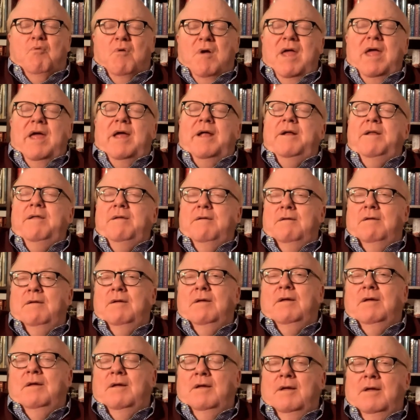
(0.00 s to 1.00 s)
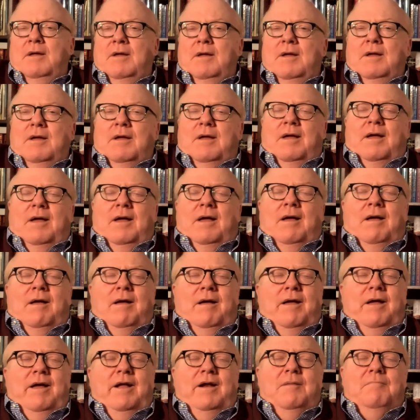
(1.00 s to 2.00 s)
bred
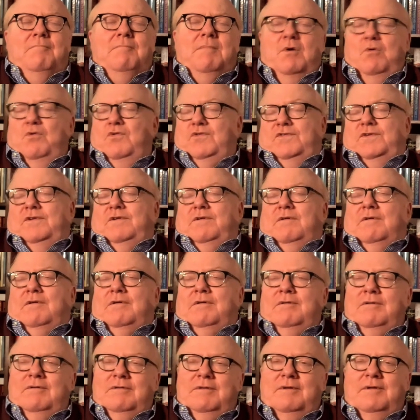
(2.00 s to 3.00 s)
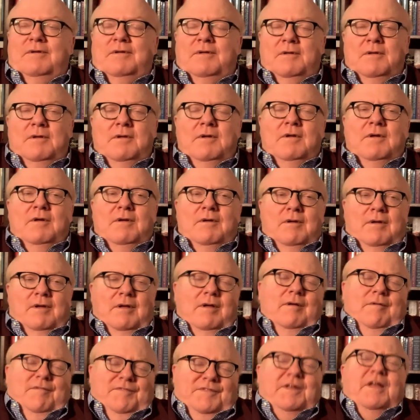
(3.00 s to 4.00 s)
uh, an emotional
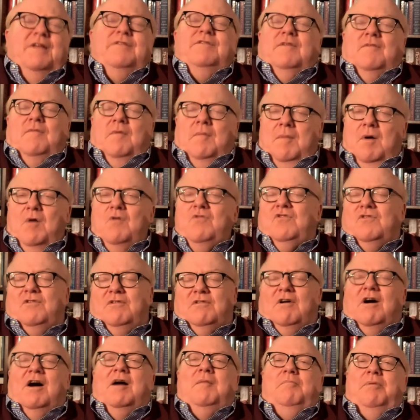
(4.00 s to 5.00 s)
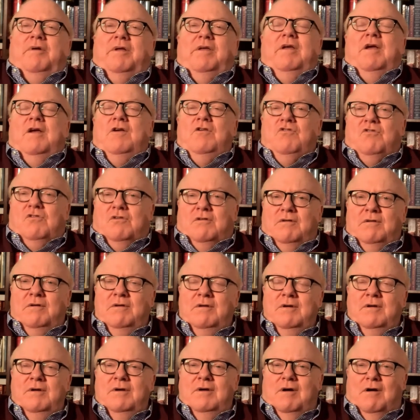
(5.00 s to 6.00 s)
a sense of emotional obligation
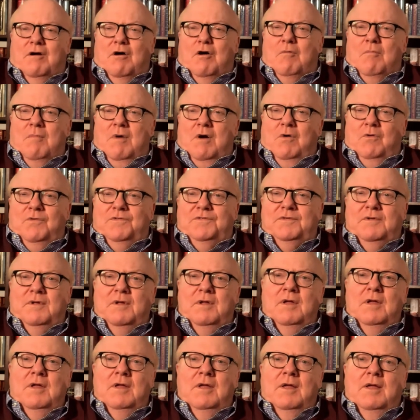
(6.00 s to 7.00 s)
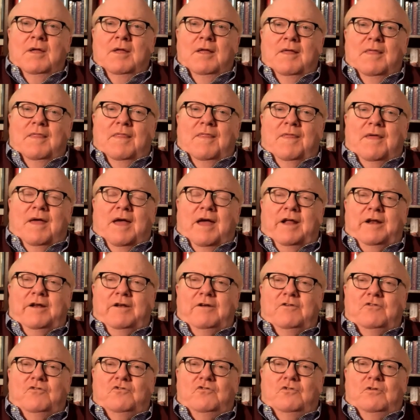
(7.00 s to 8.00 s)
almost
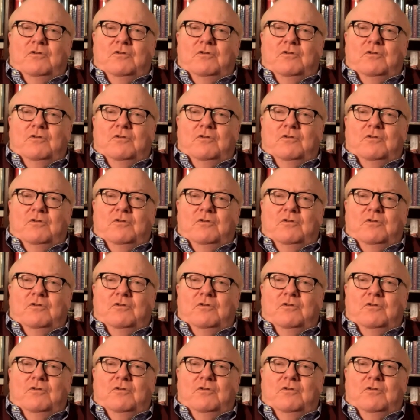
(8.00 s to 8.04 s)
that